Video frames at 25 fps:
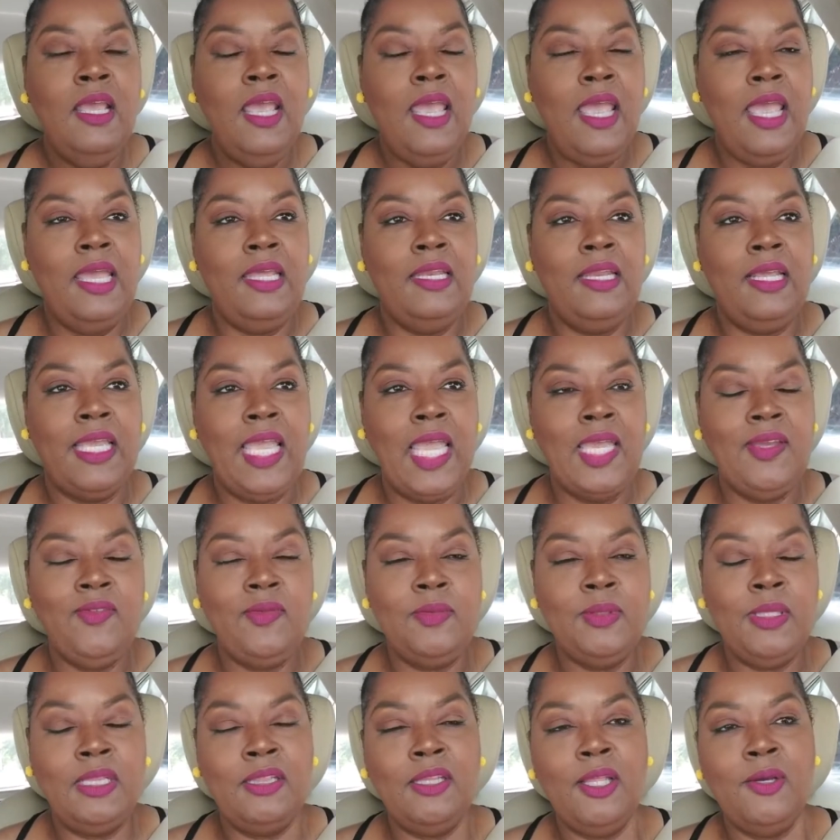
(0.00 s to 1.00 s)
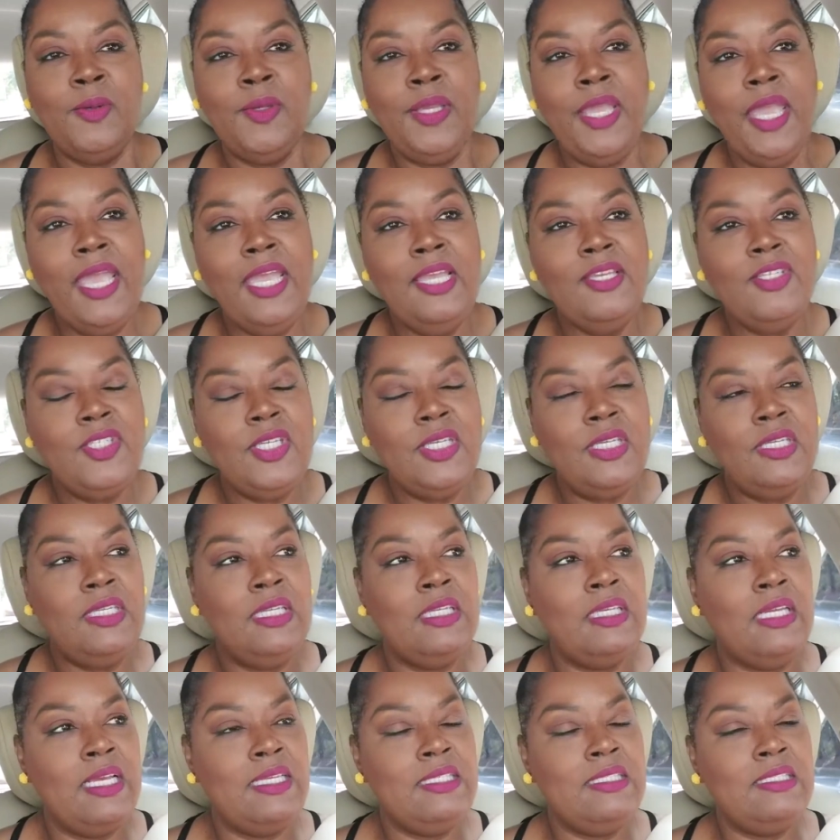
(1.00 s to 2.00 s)
And I gave him the location.
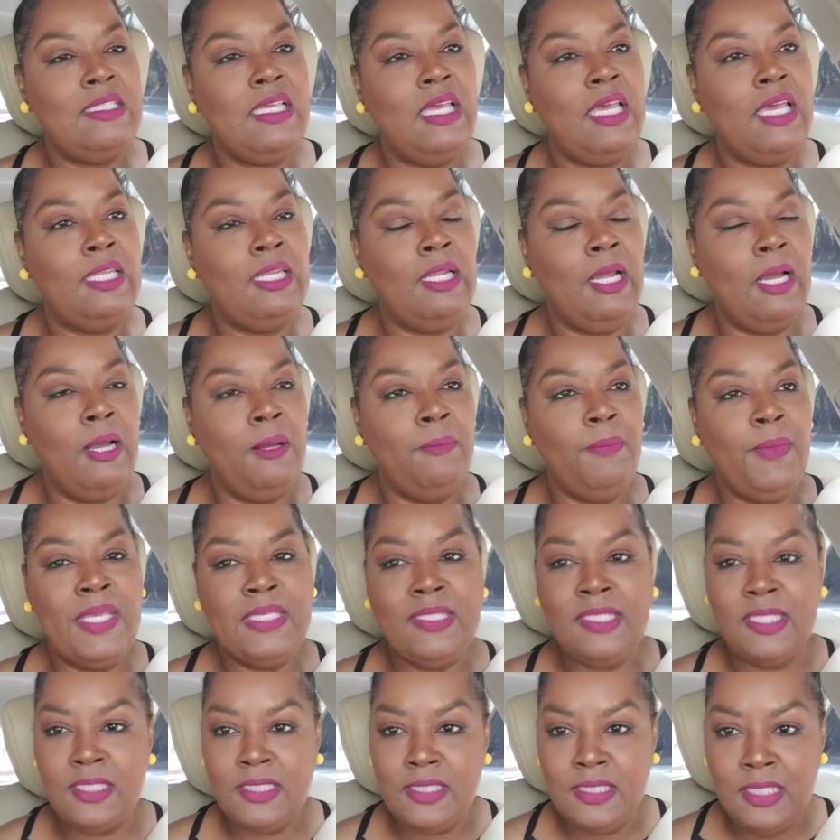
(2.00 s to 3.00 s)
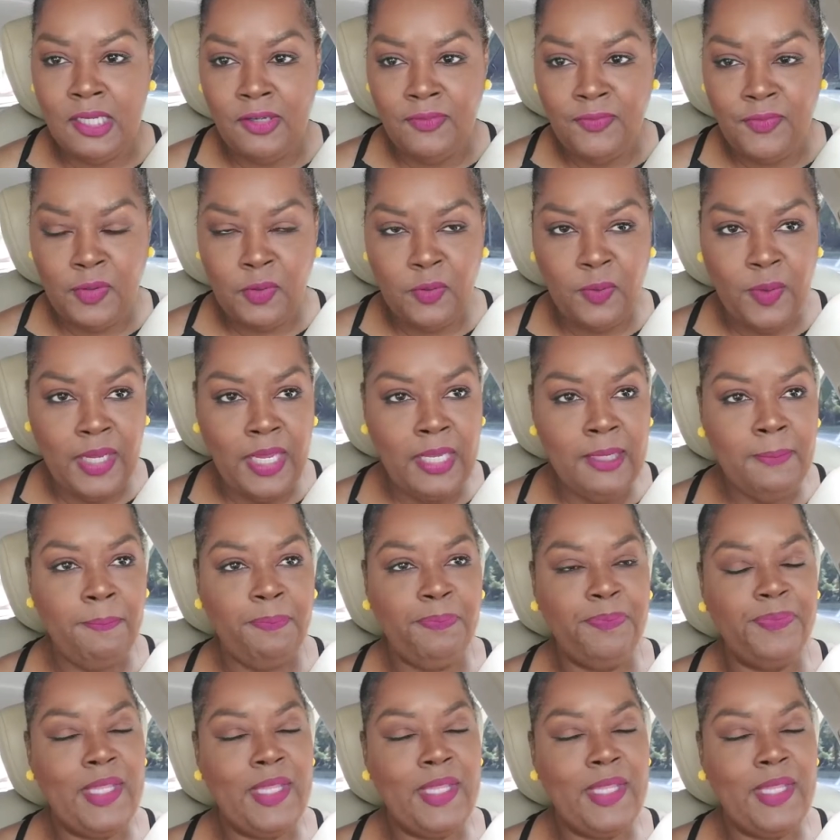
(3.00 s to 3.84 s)
And I said, is it still for rent?